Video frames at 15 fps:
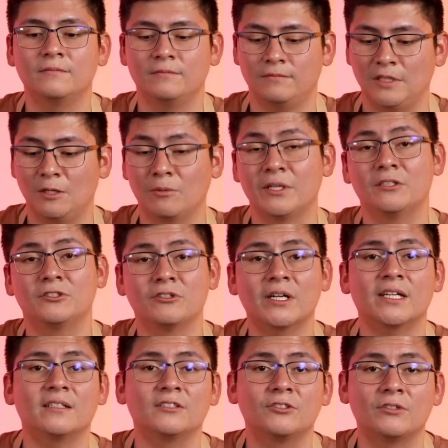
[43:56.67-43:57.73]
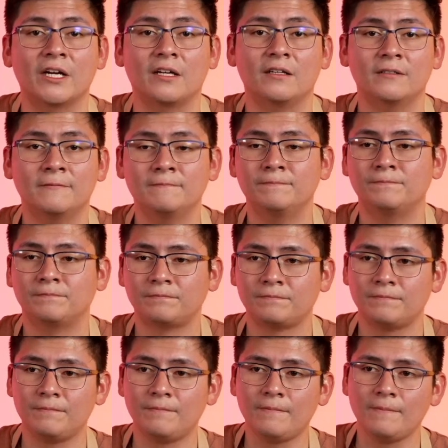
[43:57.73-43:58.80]
when you're drinking a drink.
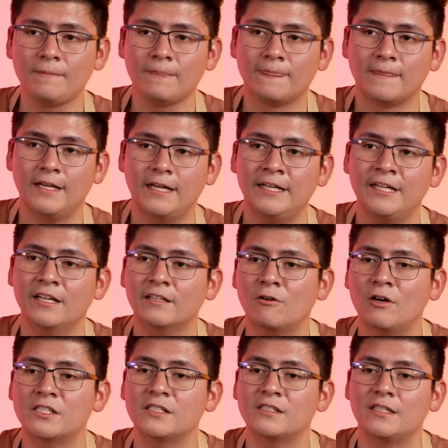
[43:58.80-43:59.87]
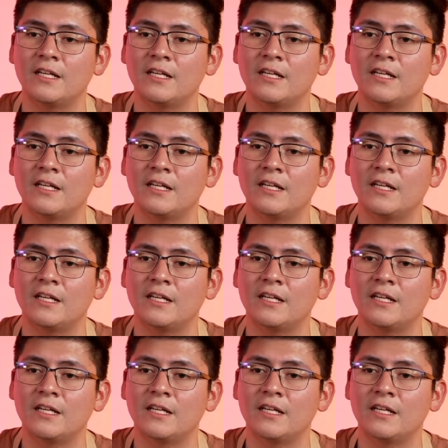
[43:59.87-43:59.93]
Any other questions,